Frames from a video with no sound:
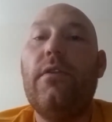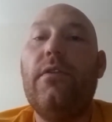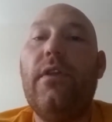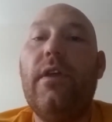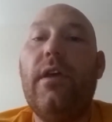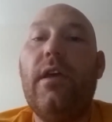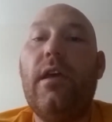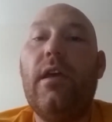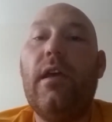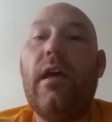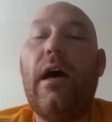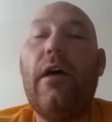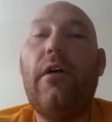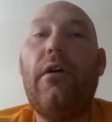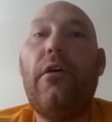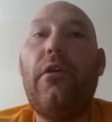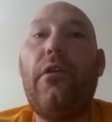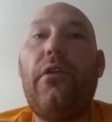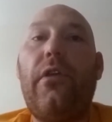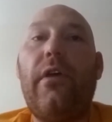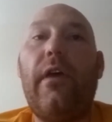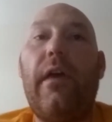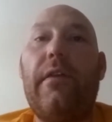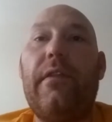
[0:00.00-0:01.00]
the other
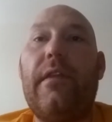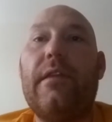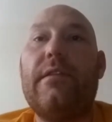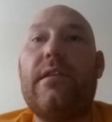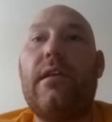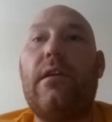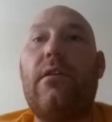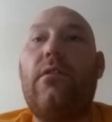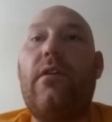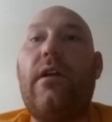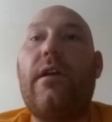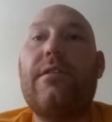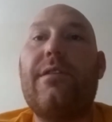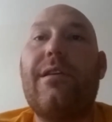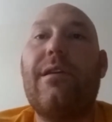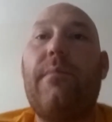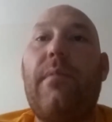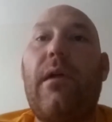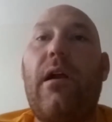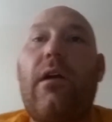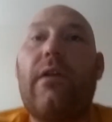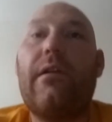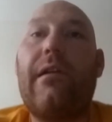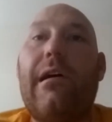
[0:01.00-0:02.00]
thing that's interesting
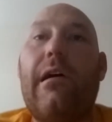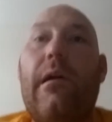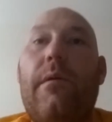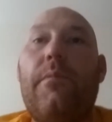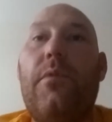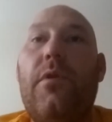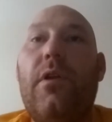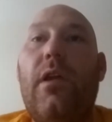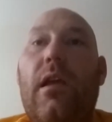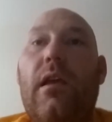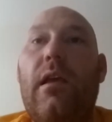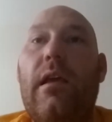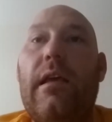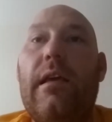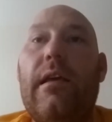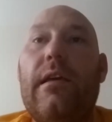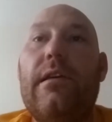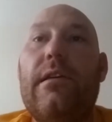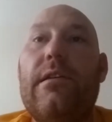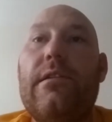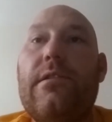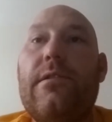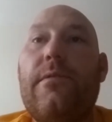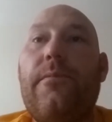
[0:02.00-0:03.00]
about our company
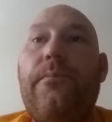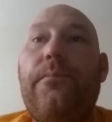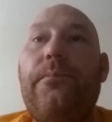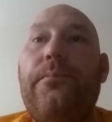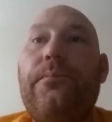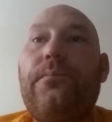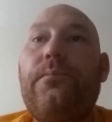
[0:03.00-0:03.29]
is